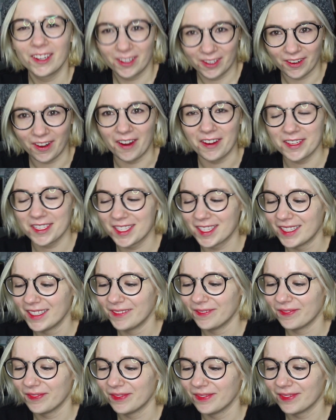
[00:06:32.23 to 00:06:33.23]
Gross.
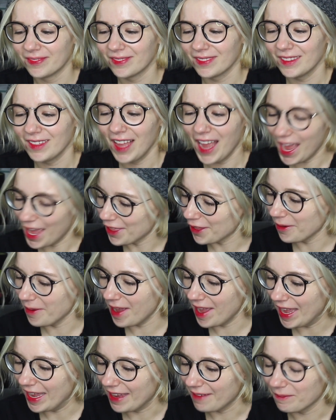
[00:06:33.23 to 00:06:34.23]
Either
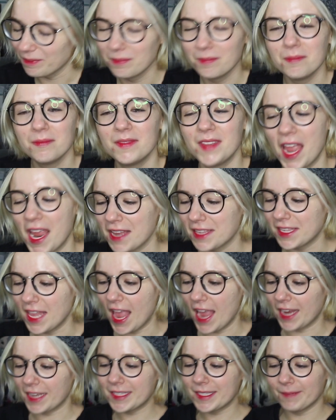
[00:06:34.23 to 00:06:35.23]
way, day
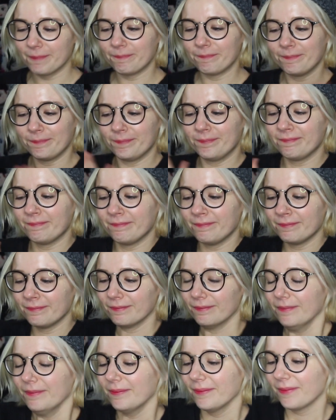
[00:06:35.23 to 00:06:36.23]
six.
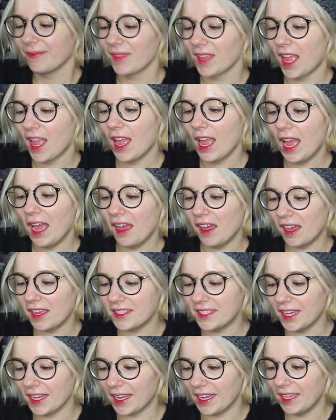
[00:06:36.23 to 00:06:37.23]

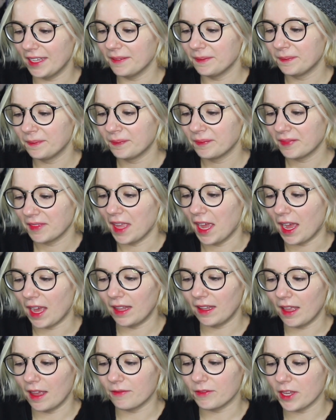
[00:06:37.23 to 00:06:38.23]
I dig it.
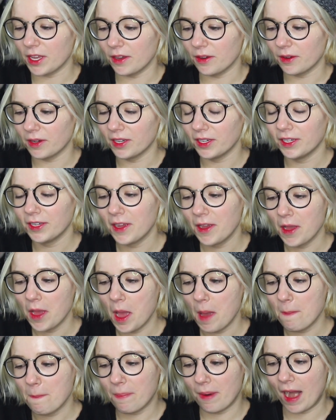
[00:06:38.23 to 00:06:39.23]
I love you.
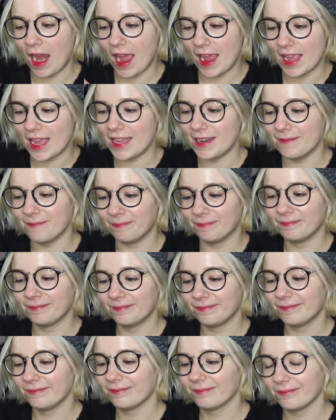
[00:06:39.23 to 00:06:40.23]
Brian,
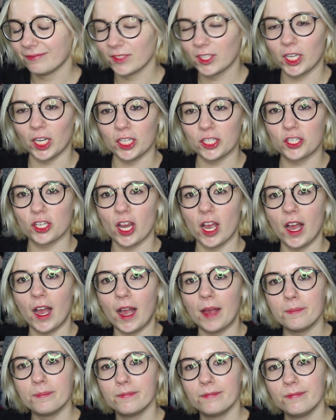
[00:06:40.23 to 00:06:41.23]
good
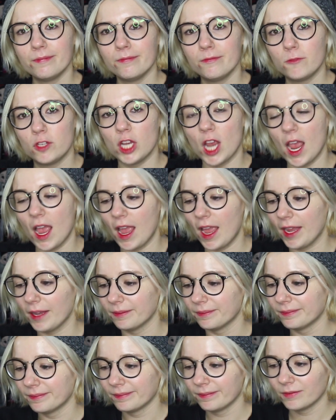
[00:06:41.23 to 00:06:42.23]
job.
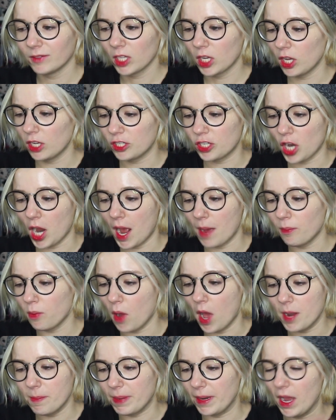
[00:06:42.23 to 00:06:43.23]
Jae, good job.
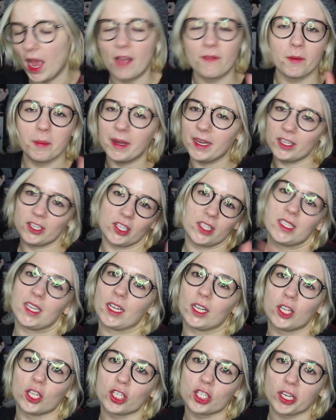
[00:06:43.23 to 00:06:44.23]
One, everybody just
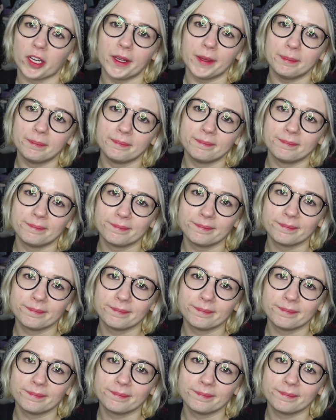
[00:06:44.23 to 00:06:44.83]
did a good job.